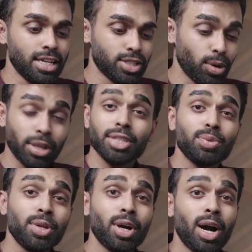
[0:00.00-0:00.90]
So in this
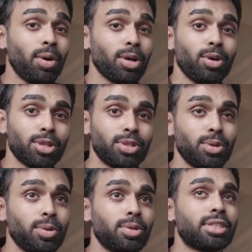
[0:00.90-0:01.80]
video, I want to go
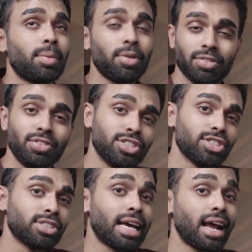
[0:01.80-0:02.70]
through some of the
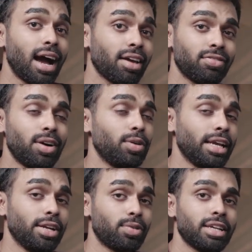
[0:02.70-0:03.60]
features that I found
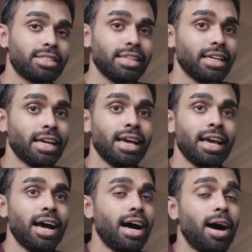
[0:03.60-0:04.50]
interesting
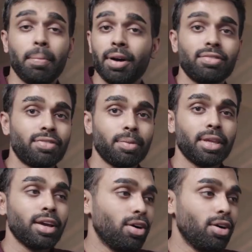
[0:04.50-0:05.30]
apart from the